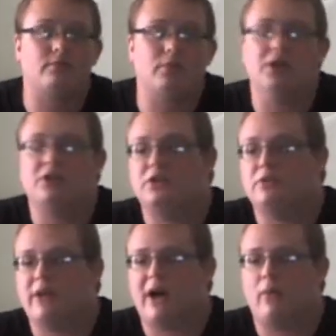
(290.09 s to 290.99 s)
put it to
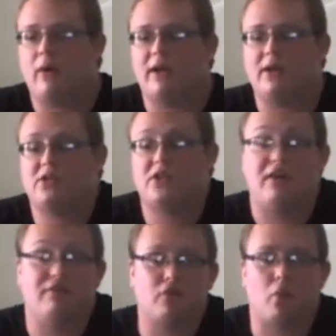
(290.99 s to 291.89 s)
you that way,
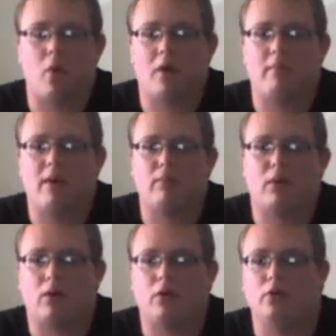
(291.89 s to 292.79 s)
save for one
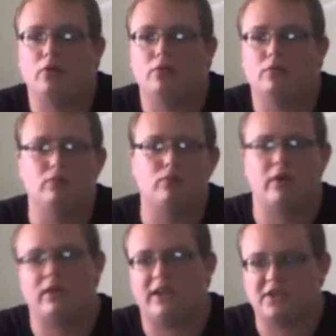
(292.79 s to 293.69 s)
member who
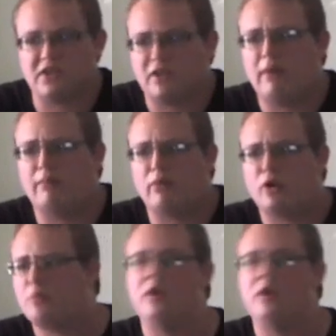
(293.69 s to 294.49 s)
really isn't a member,